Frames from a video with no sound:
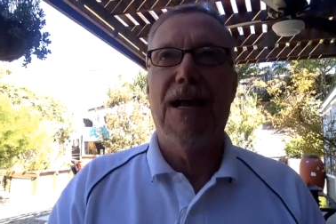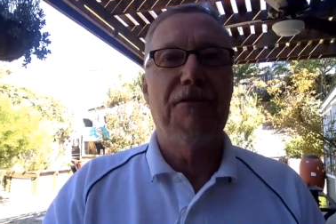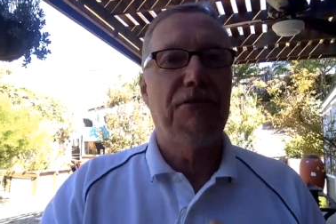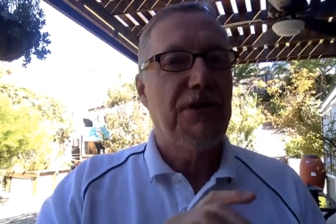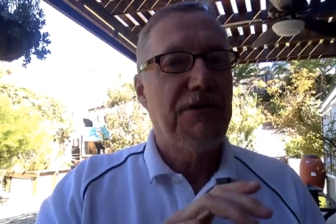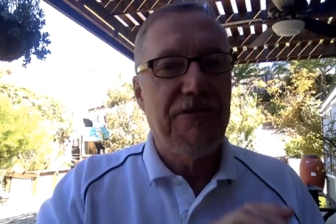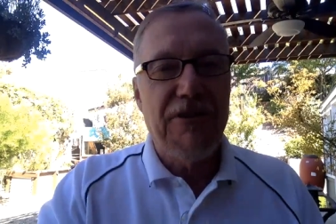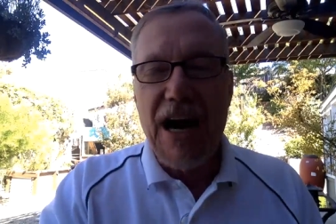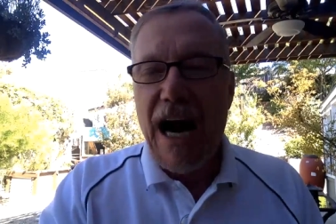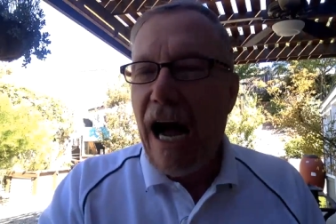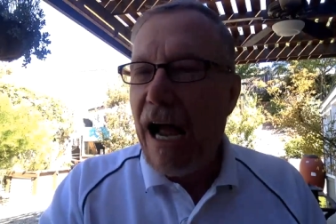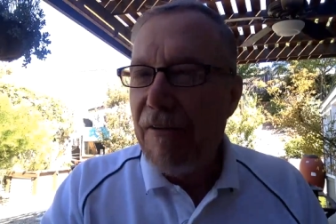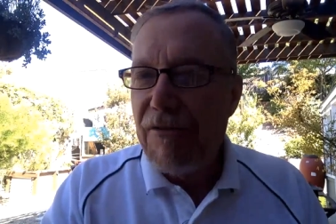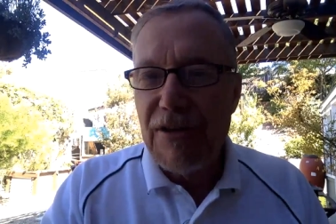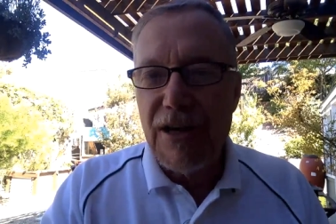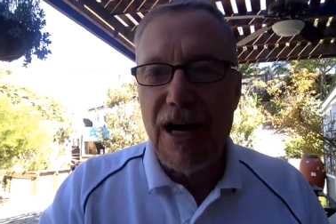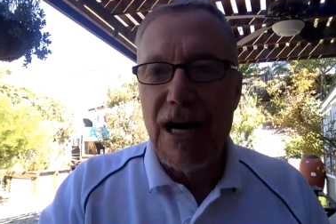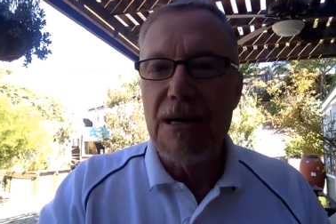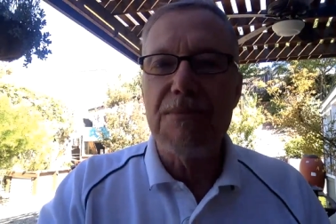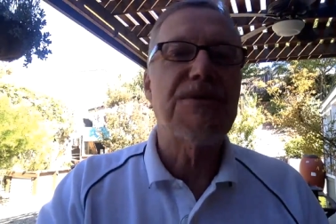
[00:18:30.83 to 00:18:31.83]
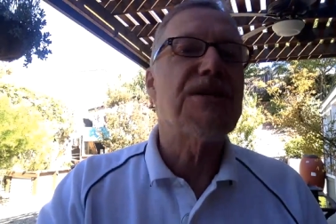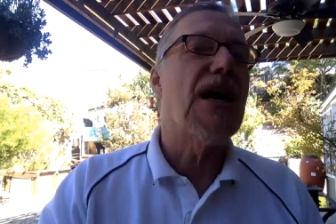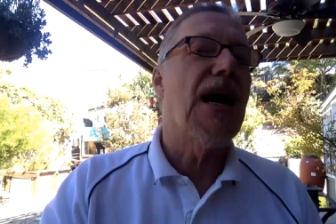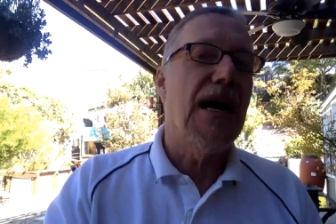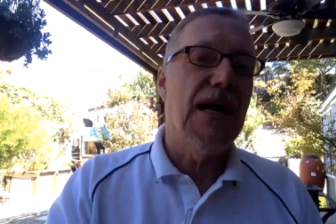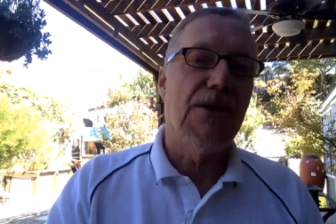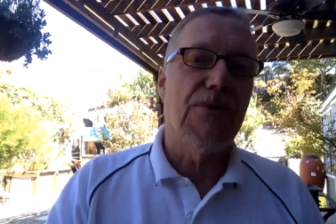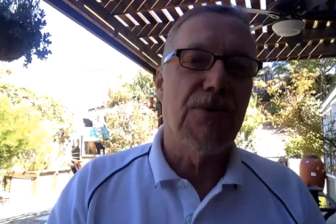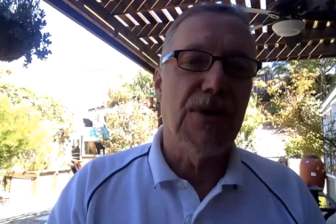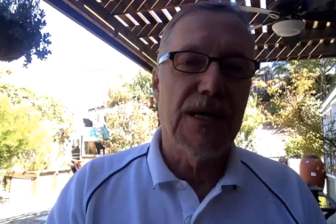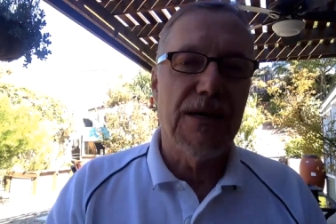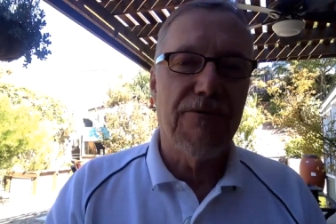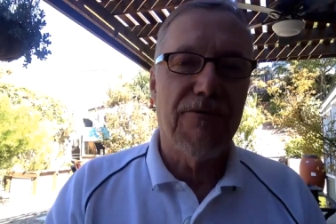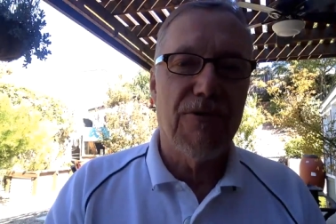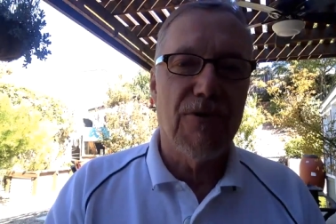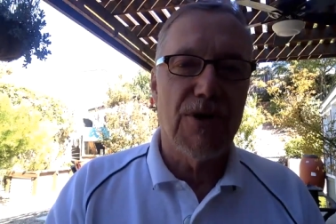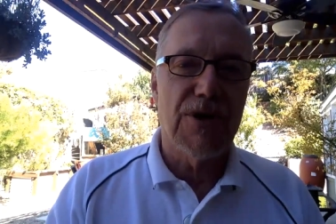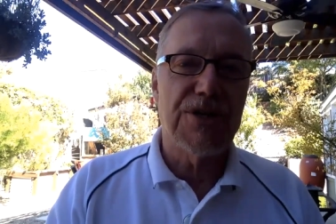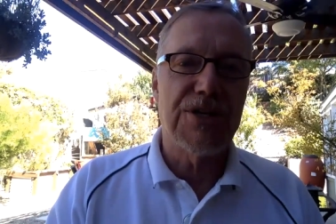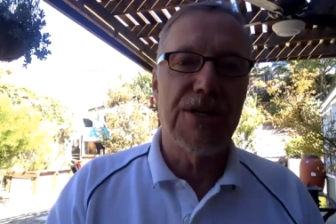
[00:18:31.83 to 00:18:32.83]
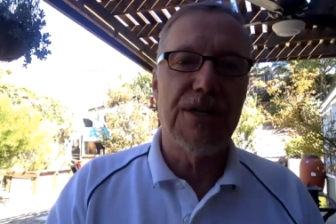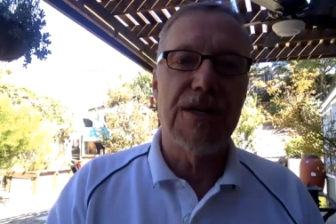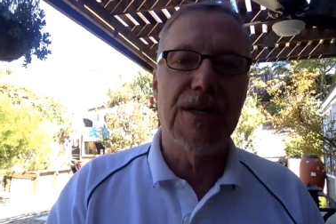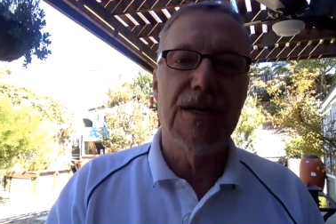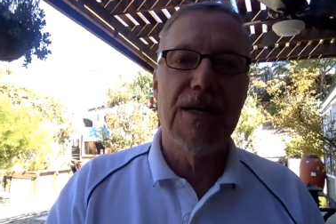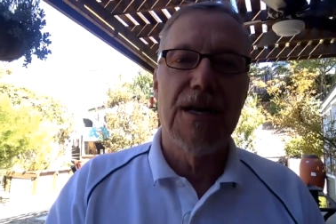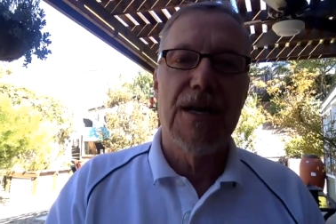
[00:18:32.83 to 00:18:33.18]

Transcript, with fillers: Every five times, I'll reinforce it.